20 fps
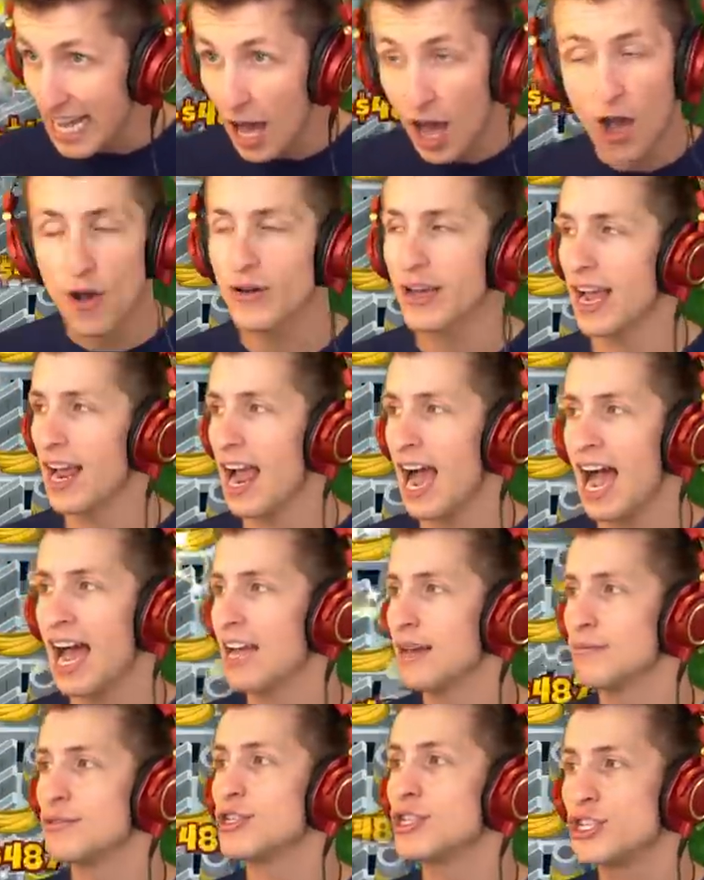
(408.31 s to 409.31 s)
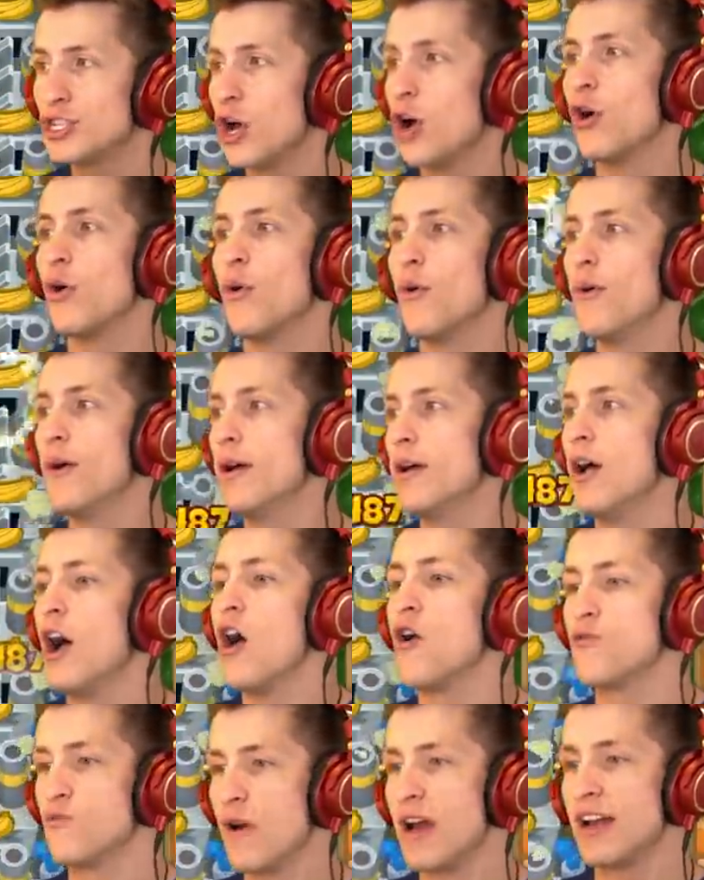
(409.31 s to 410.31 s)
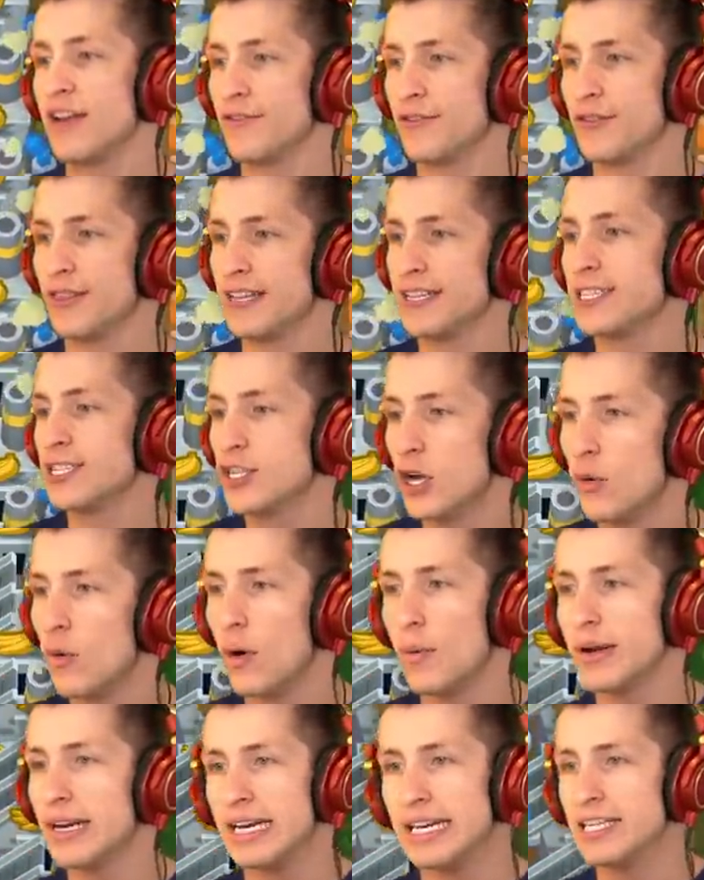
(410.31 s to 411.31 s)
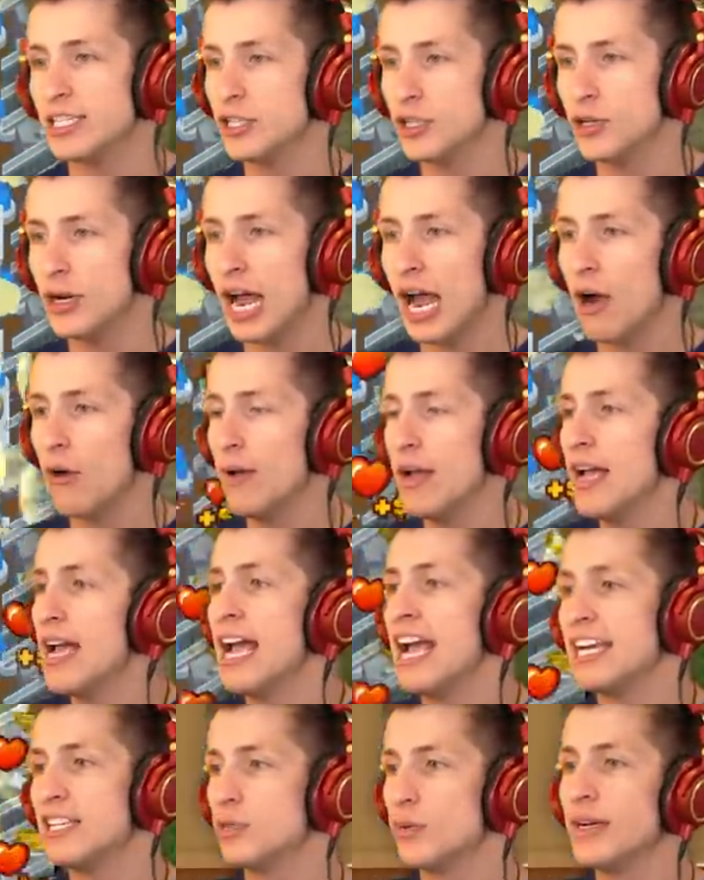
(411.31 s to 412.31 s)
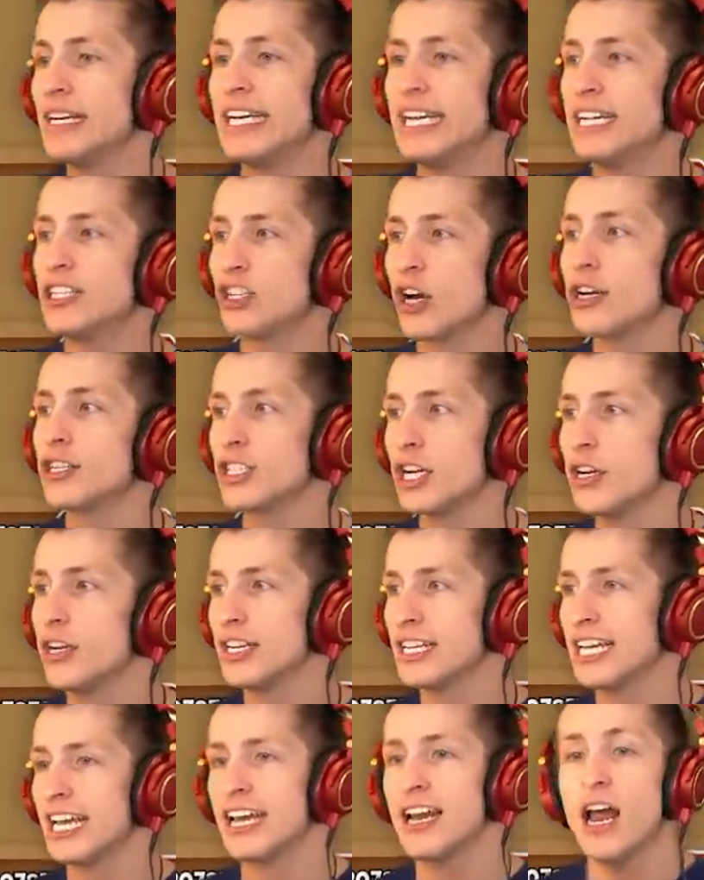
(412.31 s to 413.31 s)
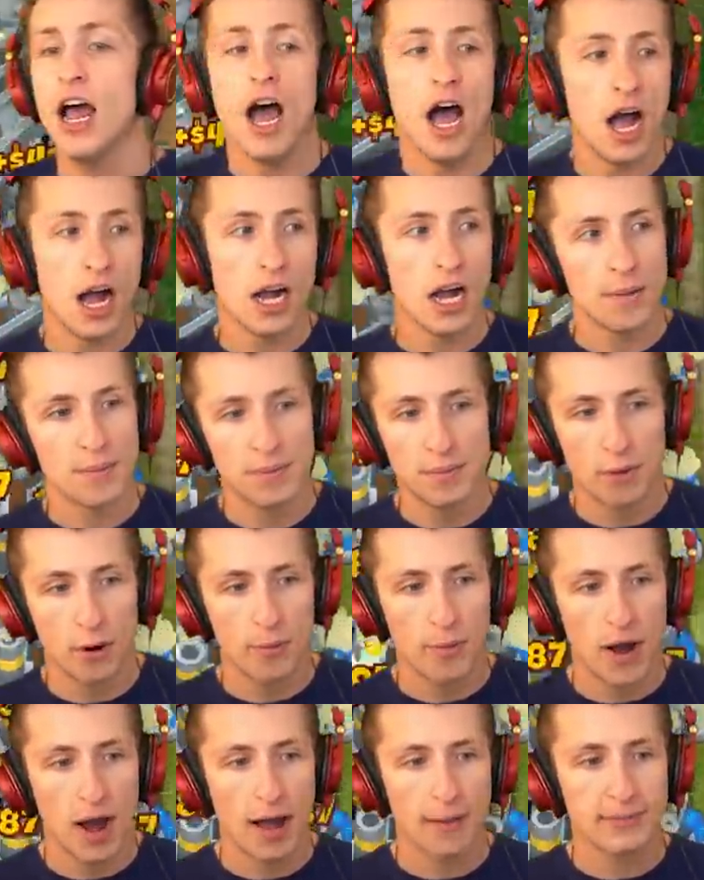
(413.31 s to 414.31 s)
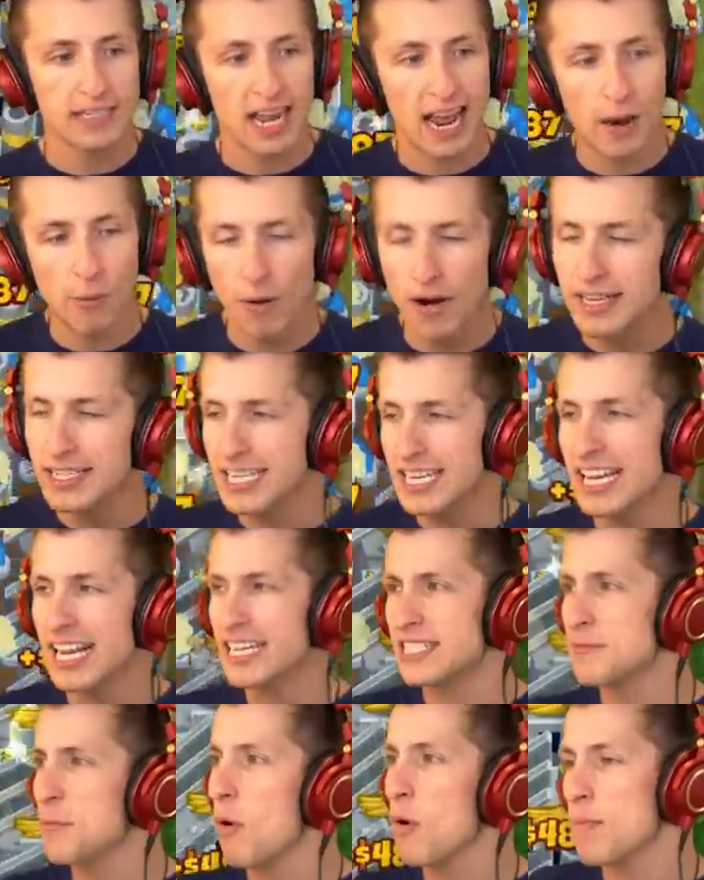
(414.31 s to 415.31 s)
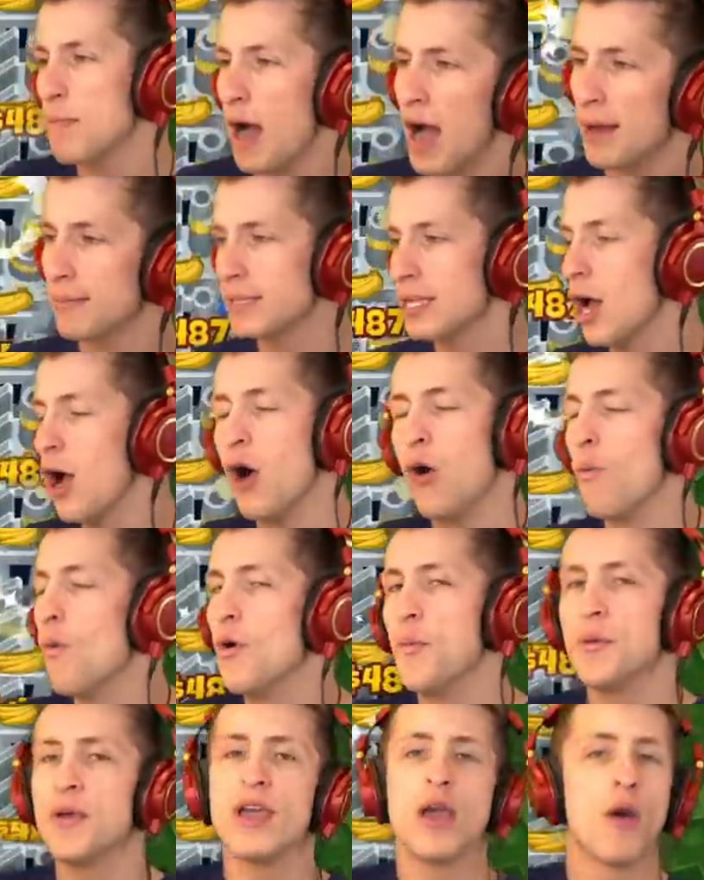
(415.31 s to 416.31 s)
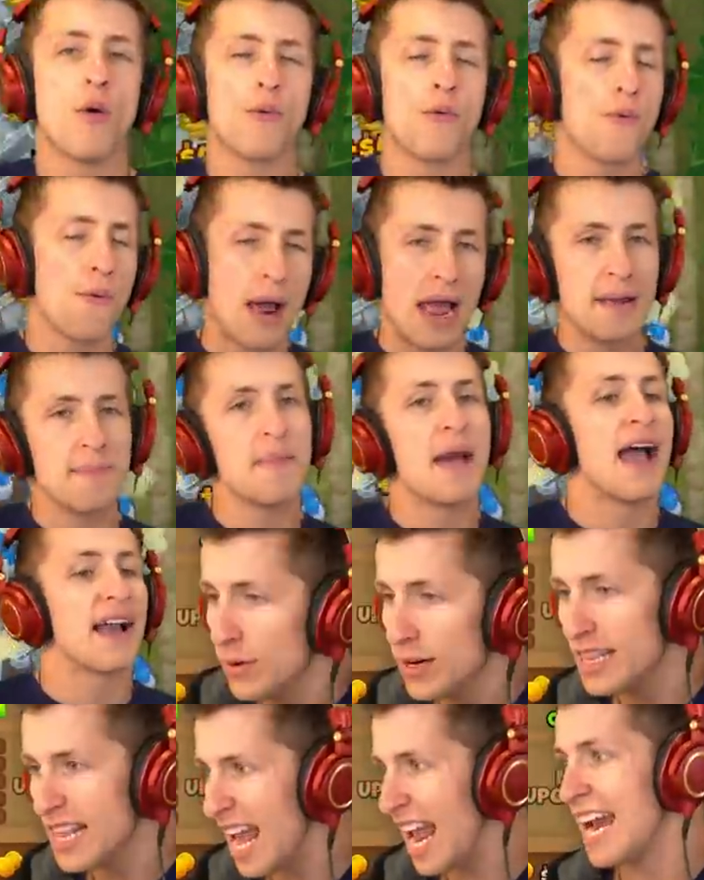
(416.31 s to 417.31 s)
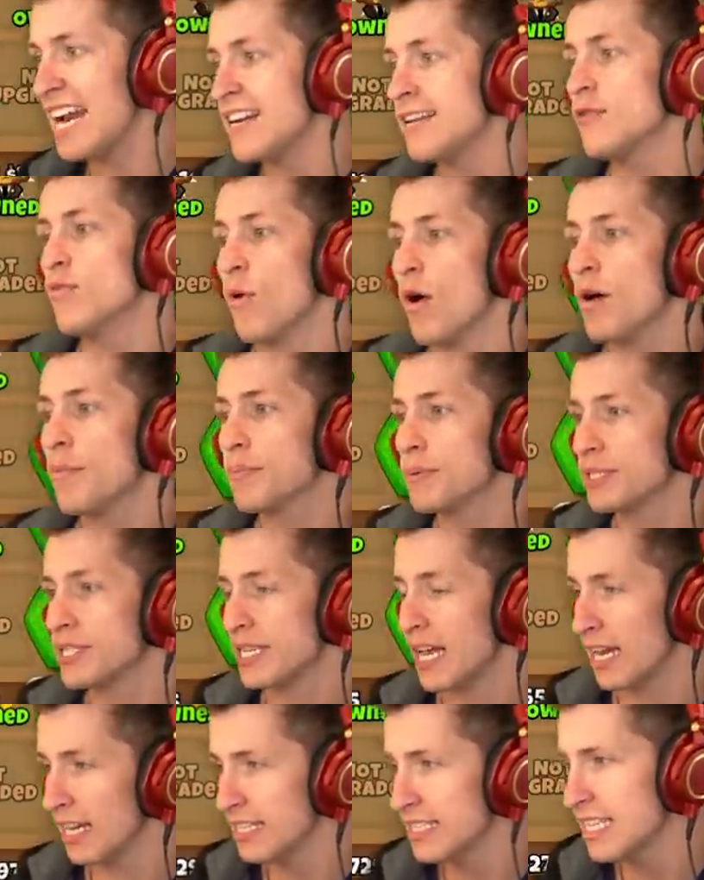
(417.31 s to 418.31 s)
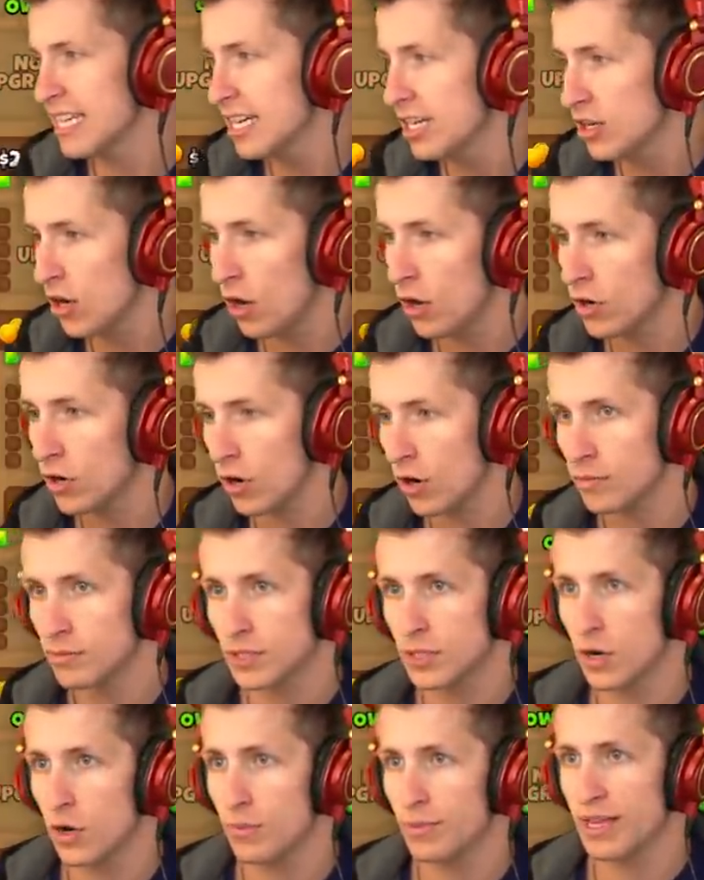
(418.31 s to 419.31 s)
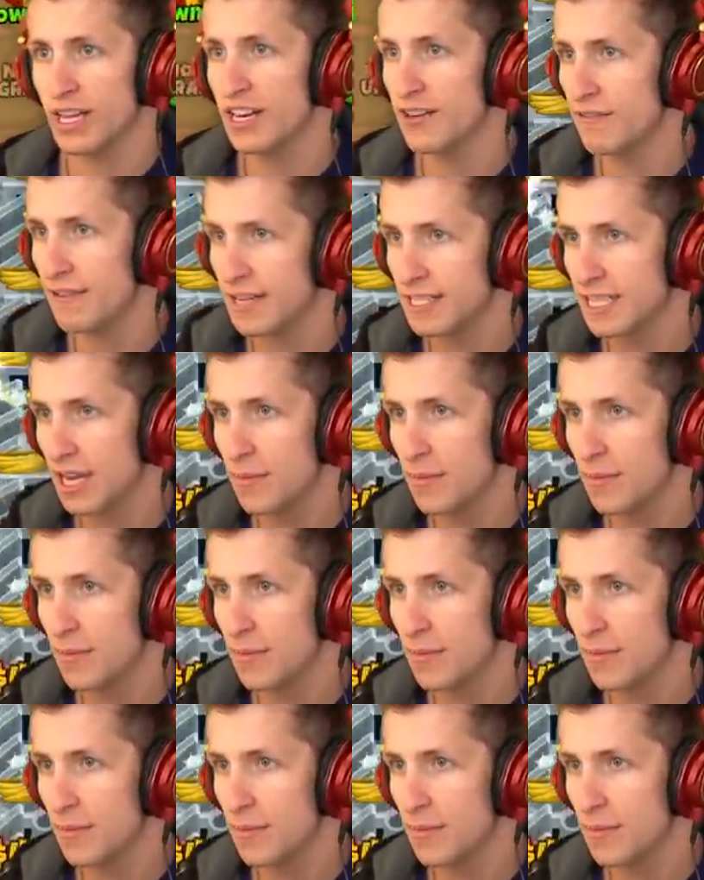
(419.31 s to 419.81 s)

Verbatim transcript: Okay, I am so ready for this. So what we need to do now is we need Churchill to get a couple more pops. And once he gets more pops, we'll be right back. With 81%, let's get Call to Arms on Homeland Defense.